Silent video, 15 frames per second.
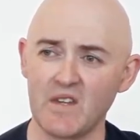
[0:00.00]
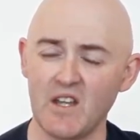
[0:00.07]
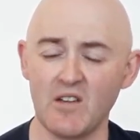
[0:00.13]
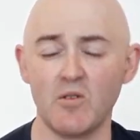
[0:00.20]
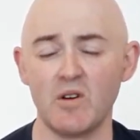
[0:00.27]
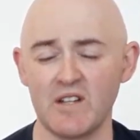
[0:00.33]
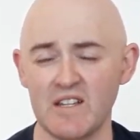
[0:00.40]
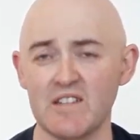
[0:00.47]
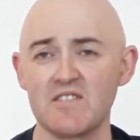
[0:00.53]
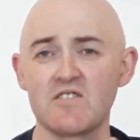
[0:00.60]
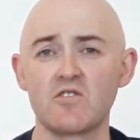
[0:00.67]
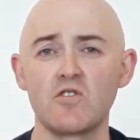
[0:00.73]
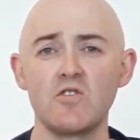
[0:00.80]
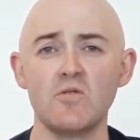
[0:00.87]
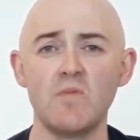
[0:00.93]
it is
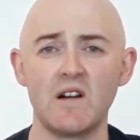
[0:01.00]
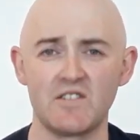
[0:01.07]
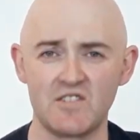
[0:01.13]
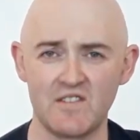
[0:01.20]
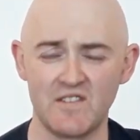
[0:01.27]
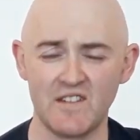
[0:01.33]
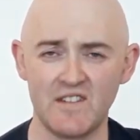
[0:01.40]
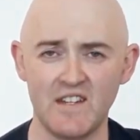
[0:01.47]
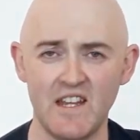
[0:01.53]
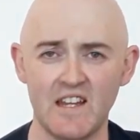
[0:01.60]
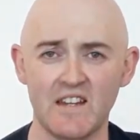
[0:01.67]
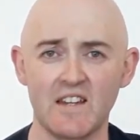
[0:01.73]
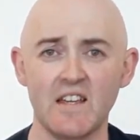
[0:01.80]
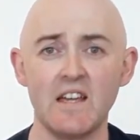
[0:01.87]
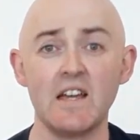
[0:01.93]
too much in the
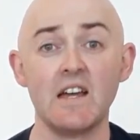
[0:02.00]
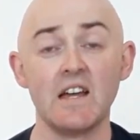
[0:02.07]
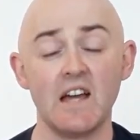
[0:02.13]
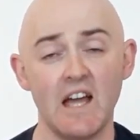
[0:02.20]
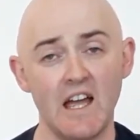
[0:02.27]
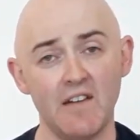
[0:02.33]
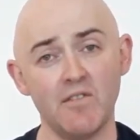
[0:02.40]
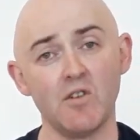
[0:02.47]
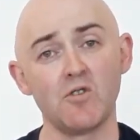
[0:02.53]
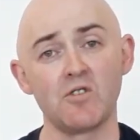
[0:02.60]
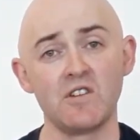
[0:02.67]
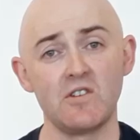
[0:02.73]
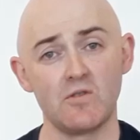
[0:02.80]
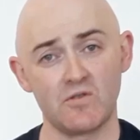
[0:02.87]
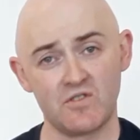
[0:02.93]
neck, have a look
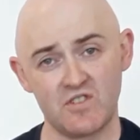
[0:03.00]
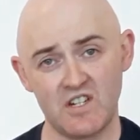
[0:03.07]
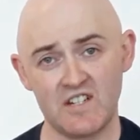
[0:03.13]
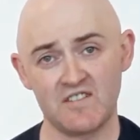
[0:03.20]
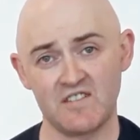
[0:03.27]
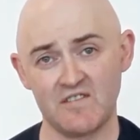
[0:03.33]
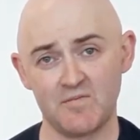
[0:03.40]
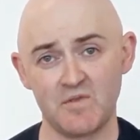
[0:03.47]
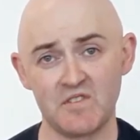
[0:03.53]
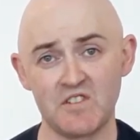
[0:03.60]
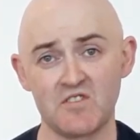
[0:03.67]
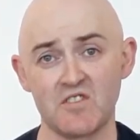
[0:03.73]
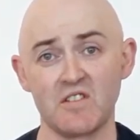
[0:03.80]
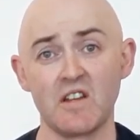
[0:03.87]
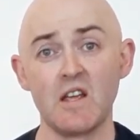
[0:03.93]
at your chest lift
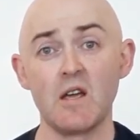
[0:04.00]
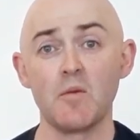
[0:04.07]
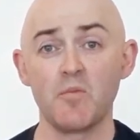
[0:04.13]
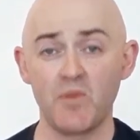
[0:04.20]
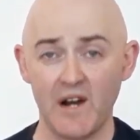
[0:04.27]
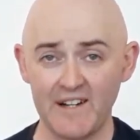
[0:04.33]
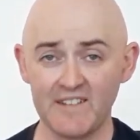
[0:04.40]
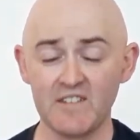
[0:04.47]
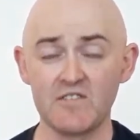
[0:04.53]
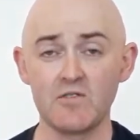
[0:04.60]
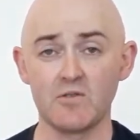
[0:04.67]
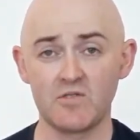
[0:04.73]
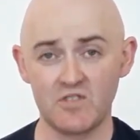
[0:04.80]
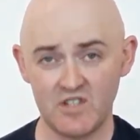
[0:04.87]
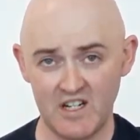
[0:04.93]
position. Practice
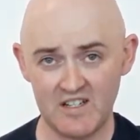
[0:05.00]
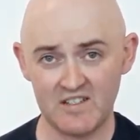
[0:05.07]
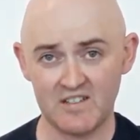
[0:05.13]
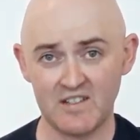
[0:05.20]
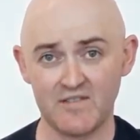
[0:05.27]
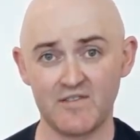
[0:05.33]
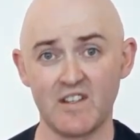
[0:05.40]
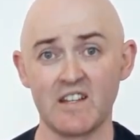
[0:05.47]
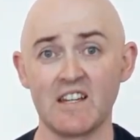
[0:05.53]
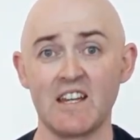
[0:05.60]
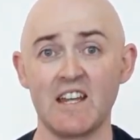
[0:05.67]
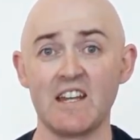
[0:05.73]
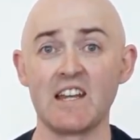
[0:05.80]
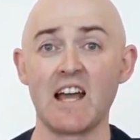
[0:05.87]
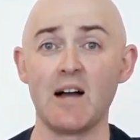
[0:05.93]
your chest lift
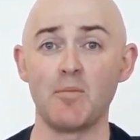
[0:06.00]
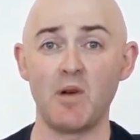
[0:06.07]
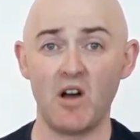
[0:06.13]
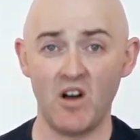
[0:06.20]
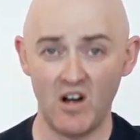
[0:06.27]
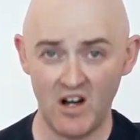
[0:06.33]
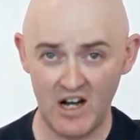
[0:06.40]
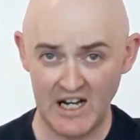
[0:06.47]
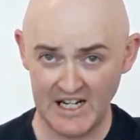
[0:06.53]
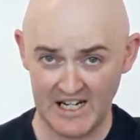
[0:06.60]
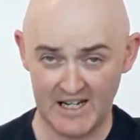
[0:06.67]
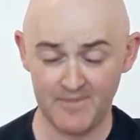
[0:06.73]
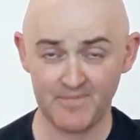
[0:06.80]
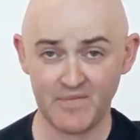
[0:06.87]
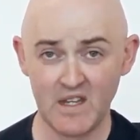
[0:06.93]
getting up
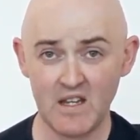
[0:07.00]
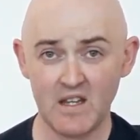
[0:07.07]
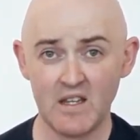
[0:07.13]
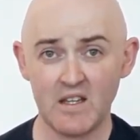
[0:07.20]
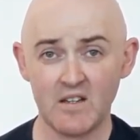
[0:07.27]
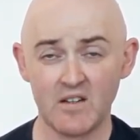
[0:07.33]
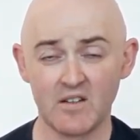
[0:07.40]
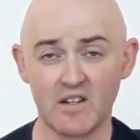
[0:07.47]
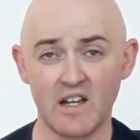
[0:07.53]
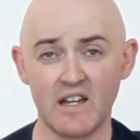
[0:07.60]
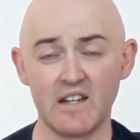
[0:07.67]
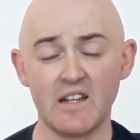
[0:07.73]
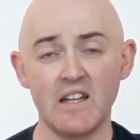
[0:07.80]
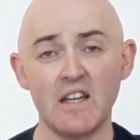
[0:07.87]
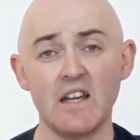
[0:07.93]
higher.
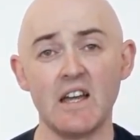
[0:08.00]
Okay?